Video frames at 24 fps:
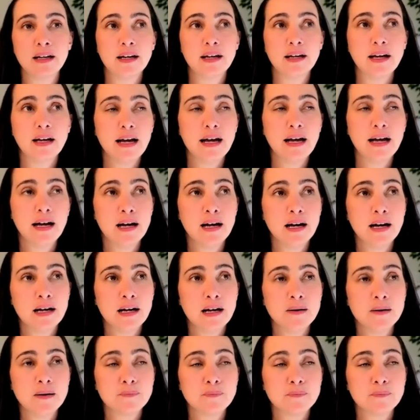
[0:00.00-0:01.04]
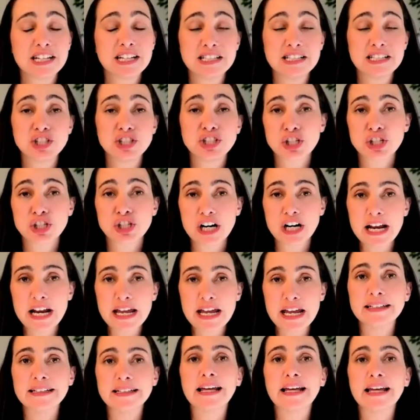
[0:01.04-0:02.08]
uh,
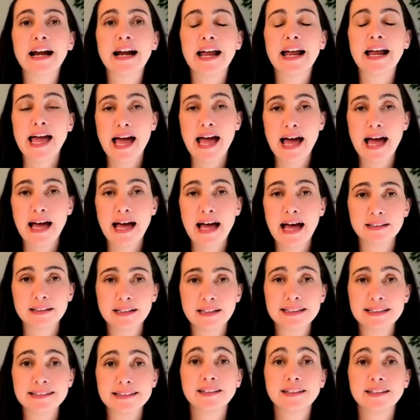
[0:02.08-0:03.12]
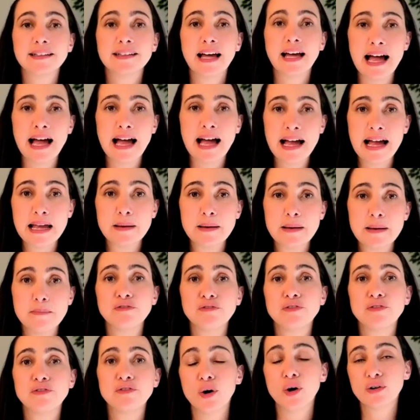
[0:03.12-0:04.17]
constraint that I had, like the time
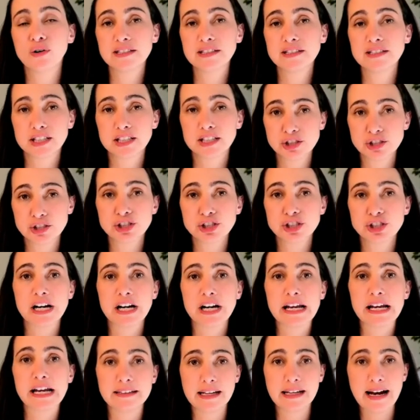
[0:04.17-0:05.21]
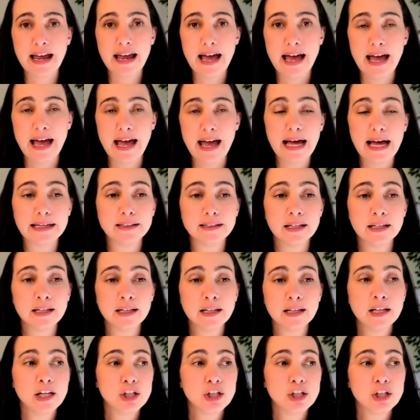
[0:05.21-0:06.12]
and focus constraint that I had